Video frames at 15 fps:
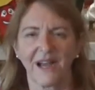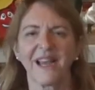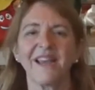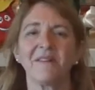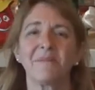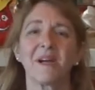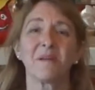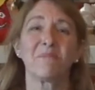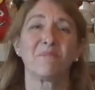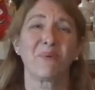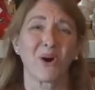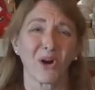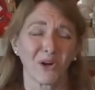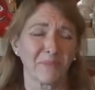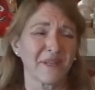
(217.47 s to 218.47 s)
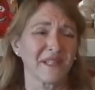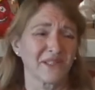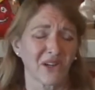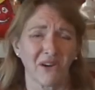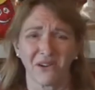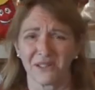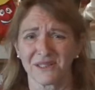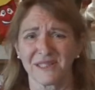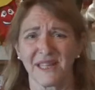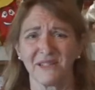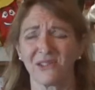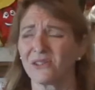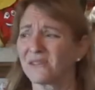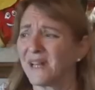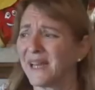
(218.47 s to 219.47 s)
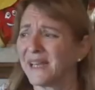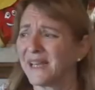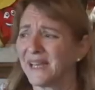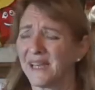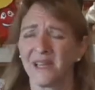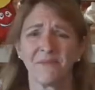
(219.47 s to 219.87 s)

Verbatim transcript: I have my Barbie dolls. They look like,